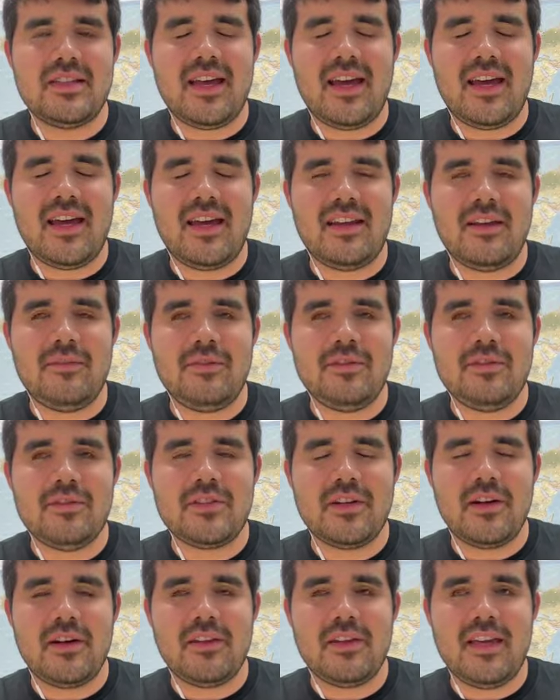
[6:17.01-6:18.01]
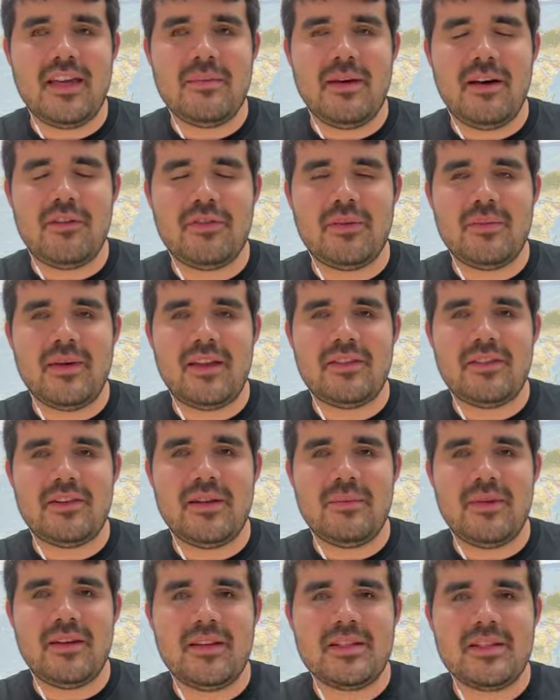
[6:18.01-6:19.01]
that if you saw the email from about
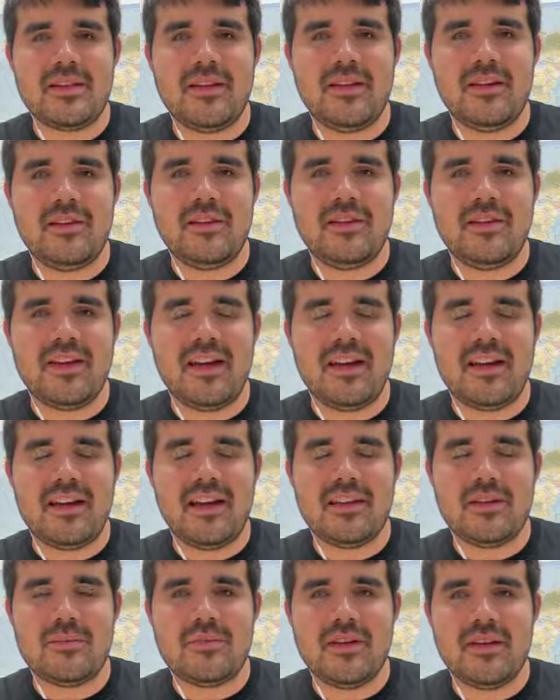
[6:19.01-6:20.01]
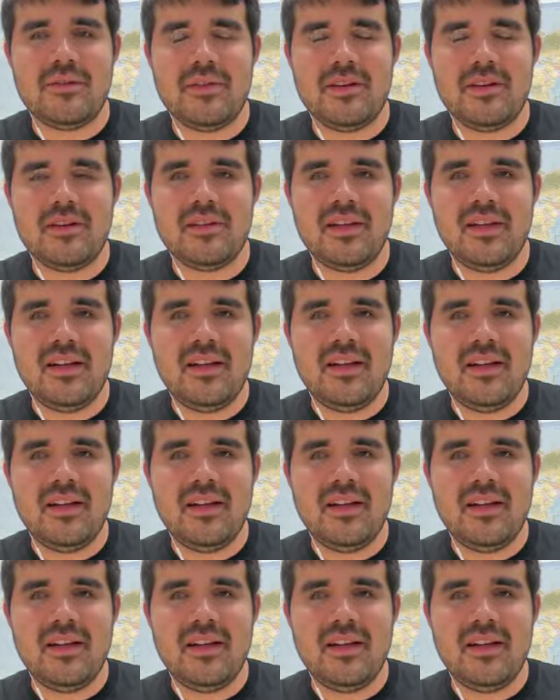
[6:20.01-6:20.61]
30 minutes ago, you kind of got the preview.